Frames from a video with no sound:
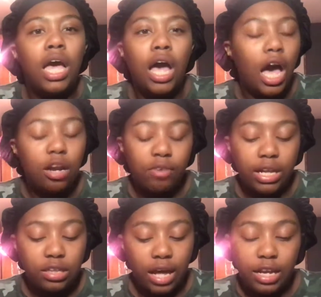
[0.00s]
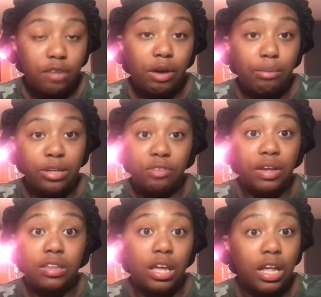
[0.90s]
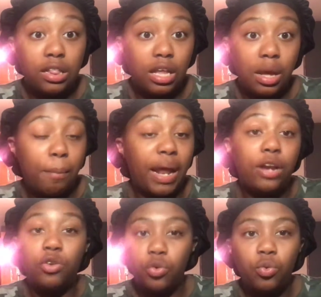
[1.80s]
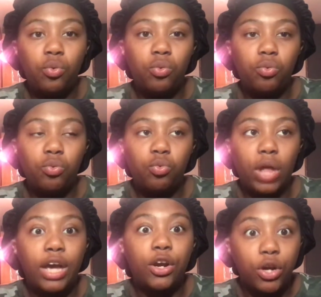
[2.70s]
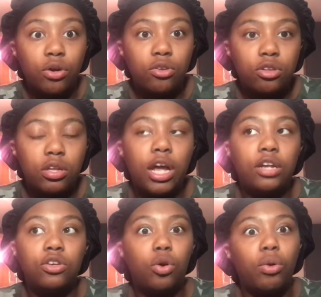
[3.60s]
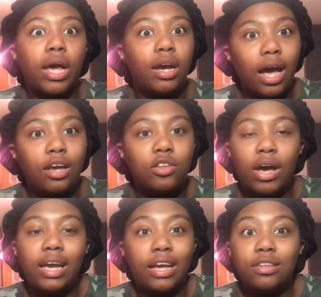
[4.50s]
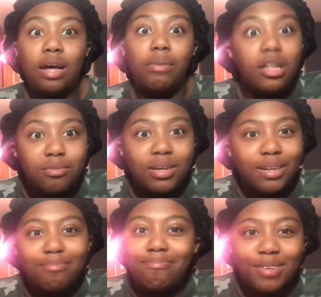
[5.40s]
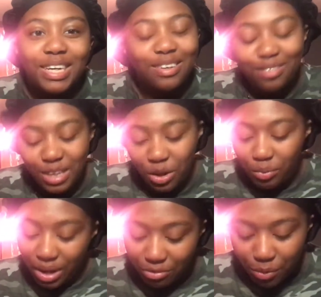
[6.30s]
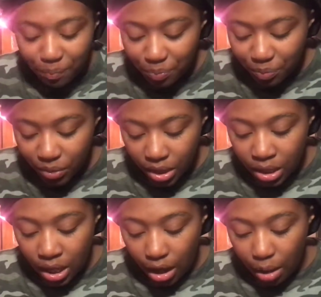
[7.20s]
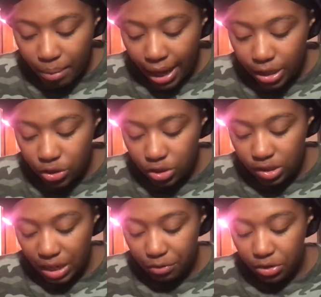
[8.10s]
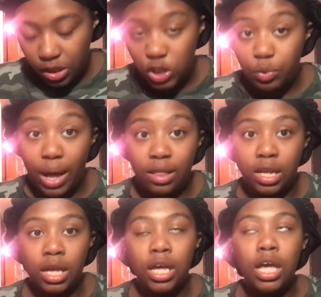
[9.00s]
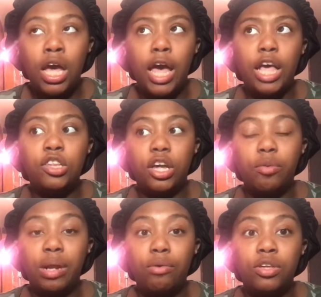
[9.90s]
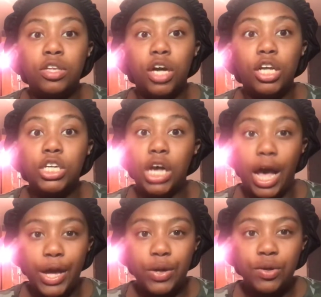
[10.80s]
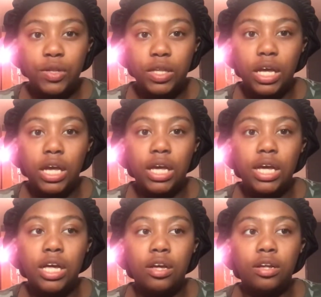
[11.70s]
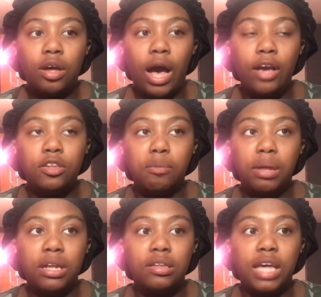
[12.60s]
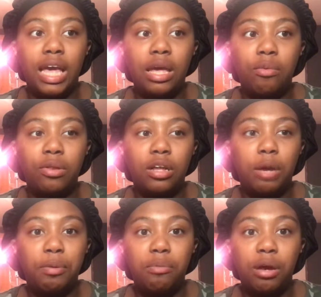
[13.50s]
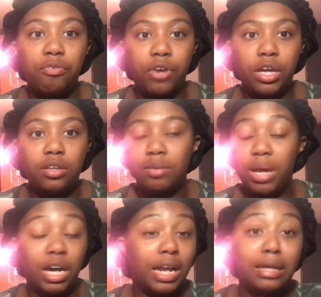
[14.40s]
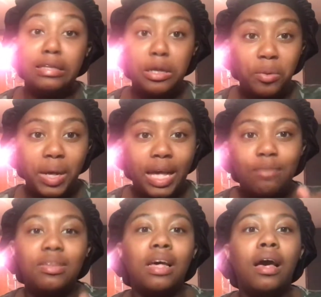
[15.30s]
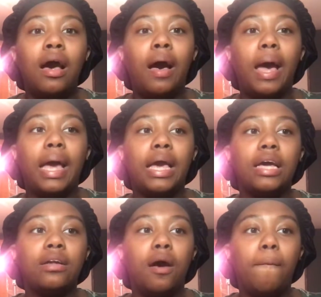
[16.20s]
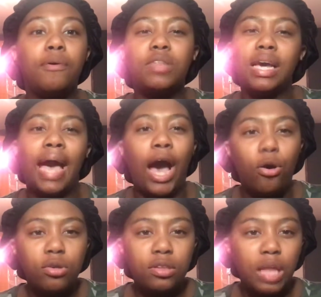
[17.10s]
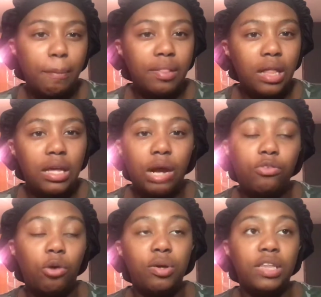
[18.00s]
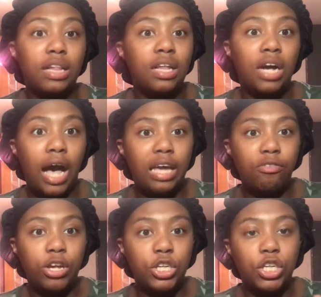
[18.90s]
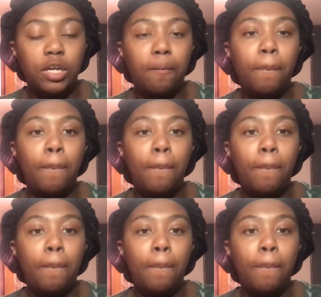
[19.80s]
I don't like to identify myself as anything, but I do like girls. And I don't like guys. So I guess I'm a lesbian. But, you know, whatever. How did you discover your sexuality? It started when I was a child, and I used to play this game with a couple of my friends. I'm not gonna say no names. And it was like house type of thing, and I was always like the guy in the relationship.